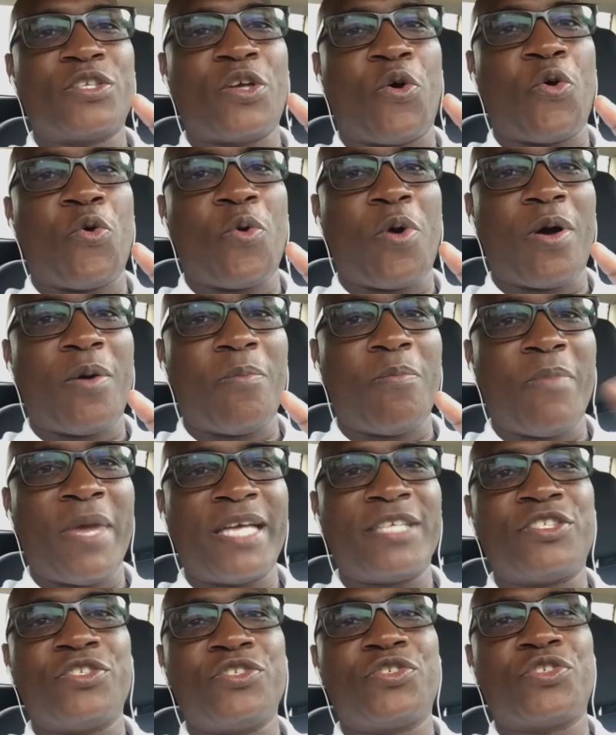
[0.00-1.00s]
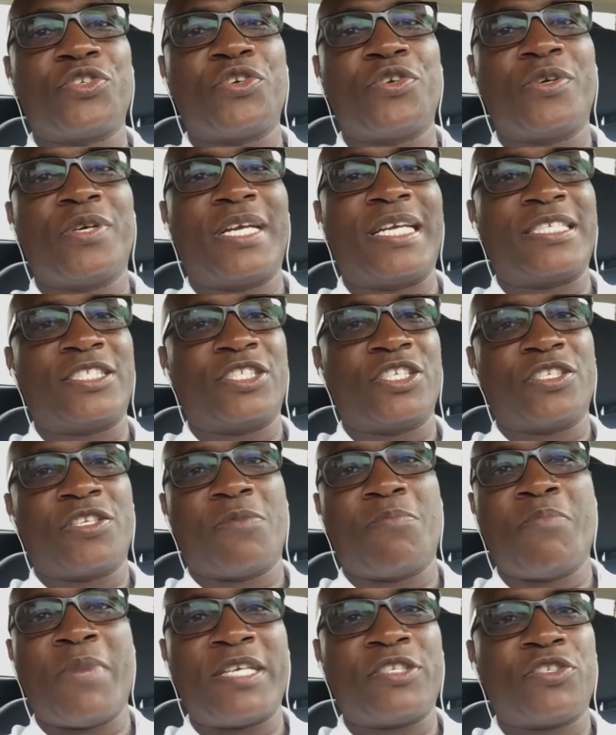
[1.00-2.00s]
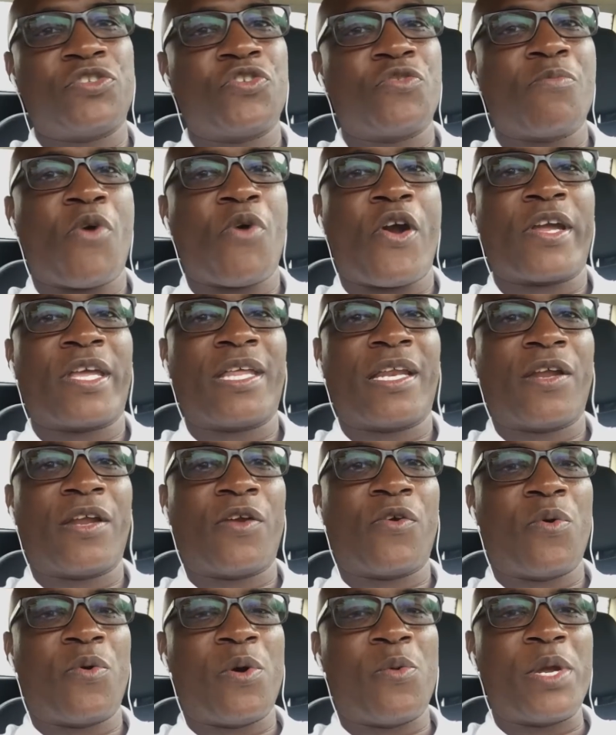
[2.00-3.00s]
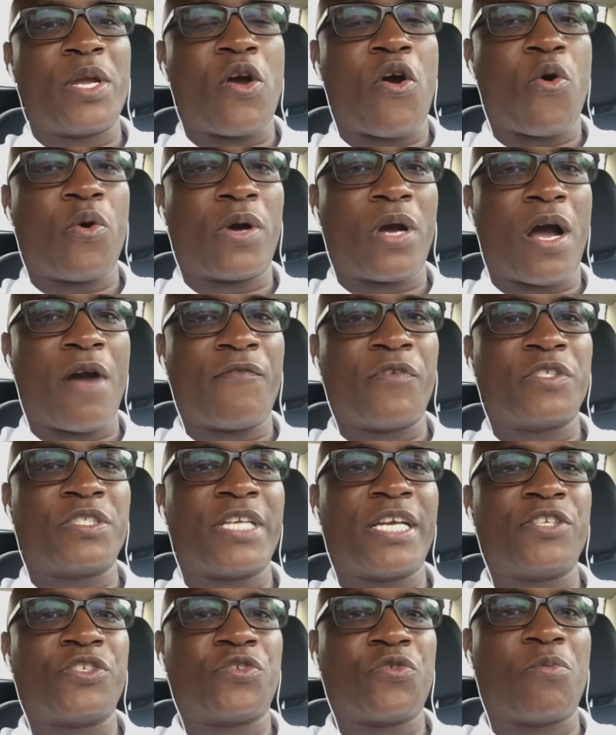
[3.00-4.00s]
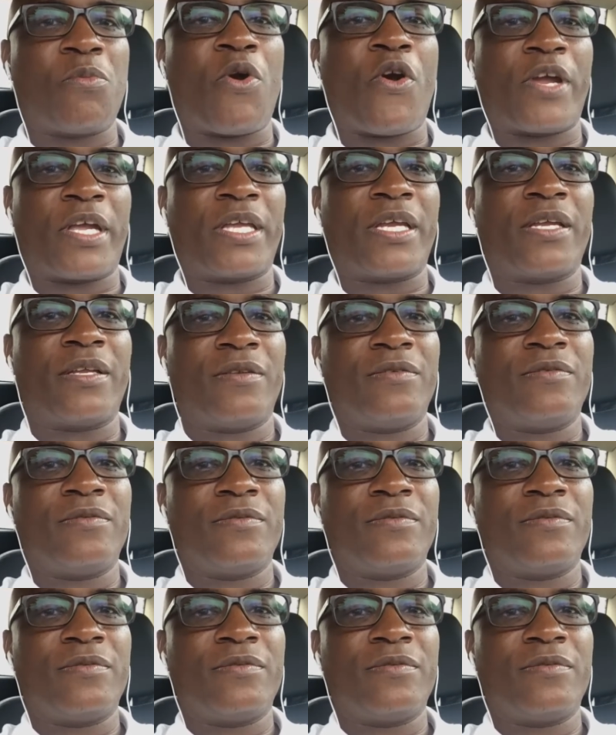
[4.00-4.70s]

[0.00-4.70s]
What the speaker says: So Messenger is just a messenger marketing, or what we call conversational marketing.